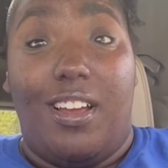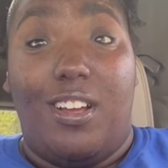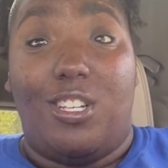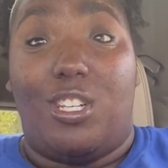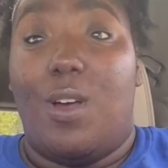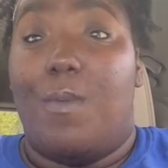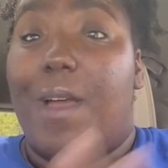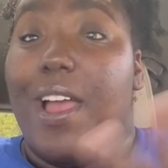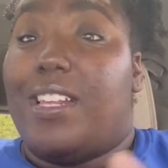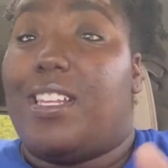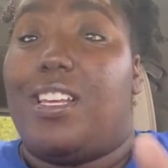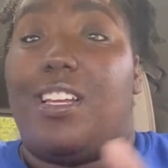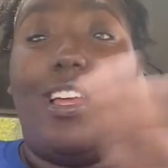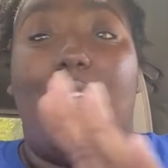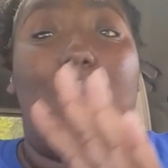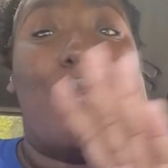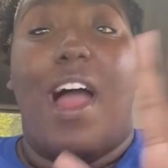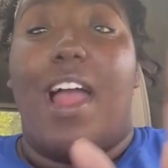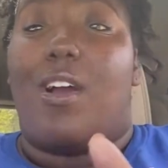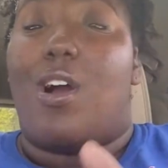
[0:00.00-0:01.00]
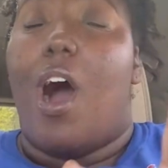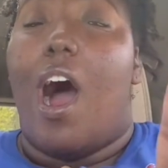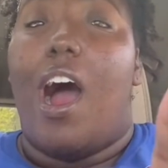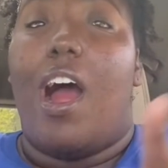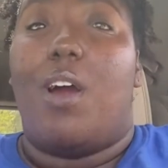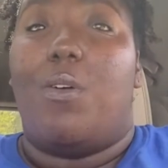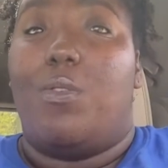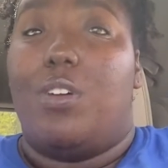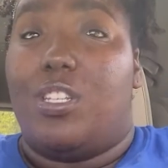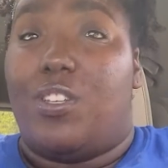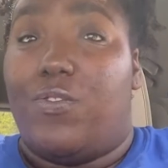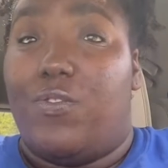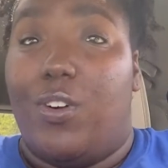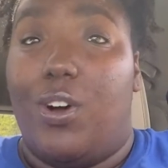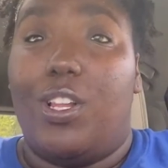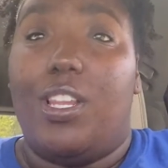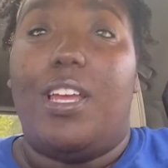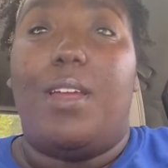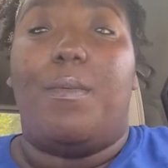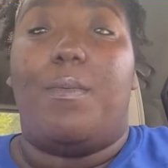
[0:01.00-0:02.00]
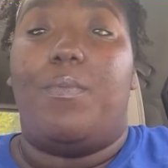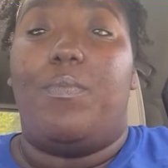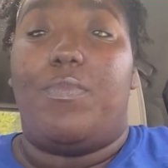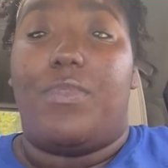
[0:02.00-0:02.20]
So basically my car was fully